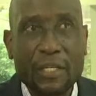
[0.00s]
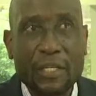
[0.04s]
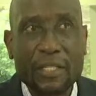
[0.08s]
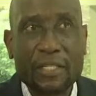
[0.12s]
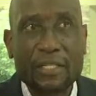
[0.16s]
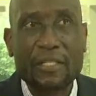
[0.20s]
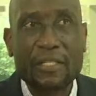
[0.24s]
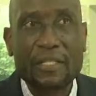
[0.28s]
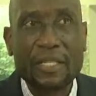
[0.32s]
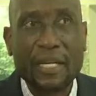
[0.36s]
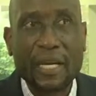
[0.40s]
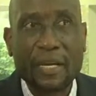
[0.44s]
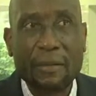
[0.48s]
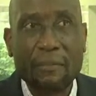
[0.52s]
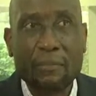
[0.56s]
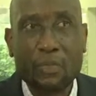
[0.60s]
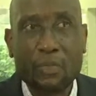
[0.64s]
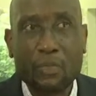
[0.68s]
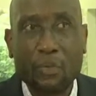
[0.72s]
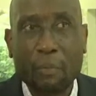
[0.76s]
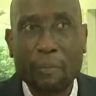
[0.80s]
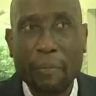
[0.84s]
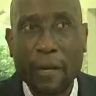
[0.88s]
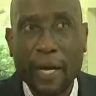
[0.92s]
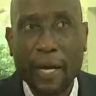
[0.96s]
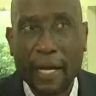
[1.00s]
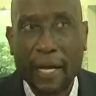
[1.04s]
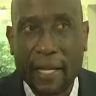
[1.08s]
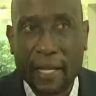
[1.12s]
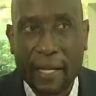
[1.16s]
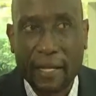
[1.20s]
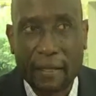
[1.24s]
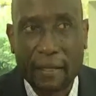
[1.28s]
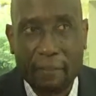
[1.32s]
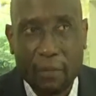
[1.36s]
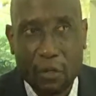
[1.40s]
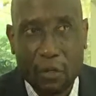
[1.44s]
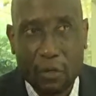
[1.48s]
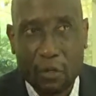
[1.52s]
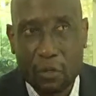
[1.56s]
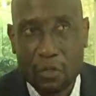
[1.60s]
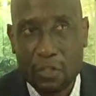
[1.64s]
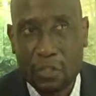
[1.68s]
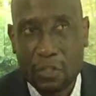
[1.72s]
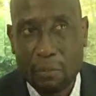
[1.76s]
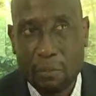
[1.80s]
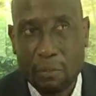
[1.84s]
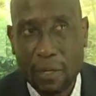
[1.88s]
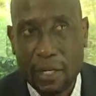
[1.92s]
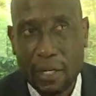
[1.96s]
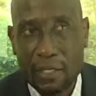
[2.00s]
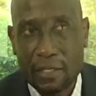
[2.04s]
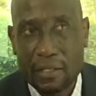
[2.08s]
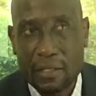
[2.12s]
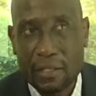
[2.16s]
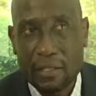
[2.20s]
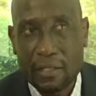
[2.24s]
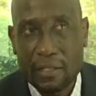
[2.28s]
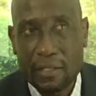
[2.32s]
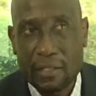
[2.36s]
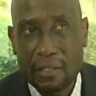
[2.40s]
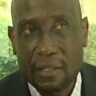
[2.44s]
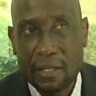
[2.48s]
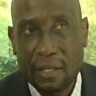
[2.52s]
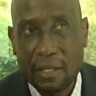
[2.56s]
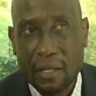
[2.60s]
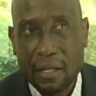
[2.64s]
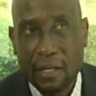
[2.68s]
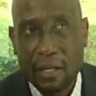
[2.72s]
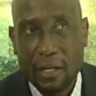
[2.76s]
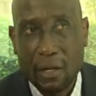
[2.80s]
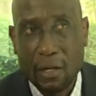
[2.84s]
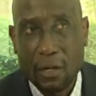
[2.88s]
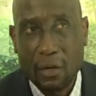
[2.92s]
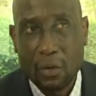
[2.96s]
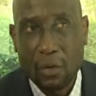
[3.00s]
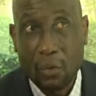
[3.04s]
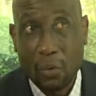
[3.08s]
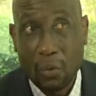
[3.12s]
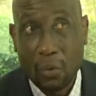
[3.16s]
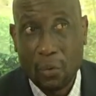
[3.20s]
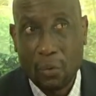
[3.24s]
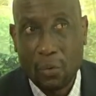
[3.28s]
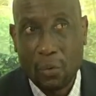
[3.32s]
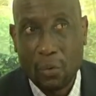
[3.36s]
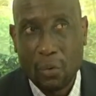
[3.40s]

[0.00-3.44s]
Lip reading: it's time to buy because the price is low.